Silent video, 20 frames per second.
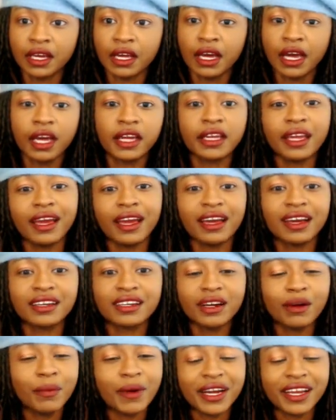Yeah,
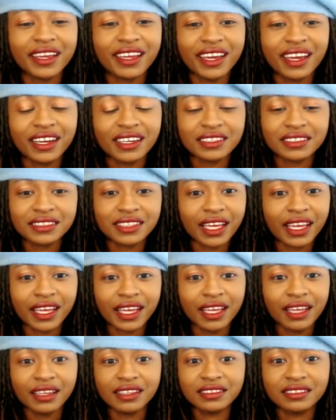nobody cares that
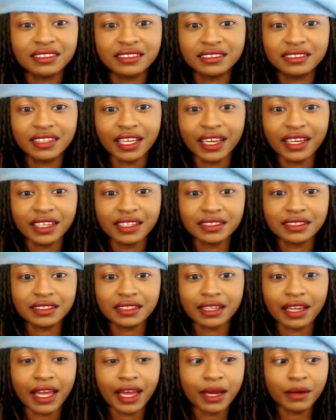he
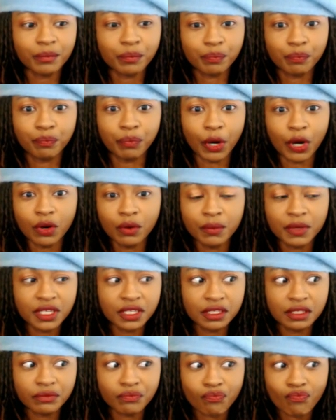slapped Bulma.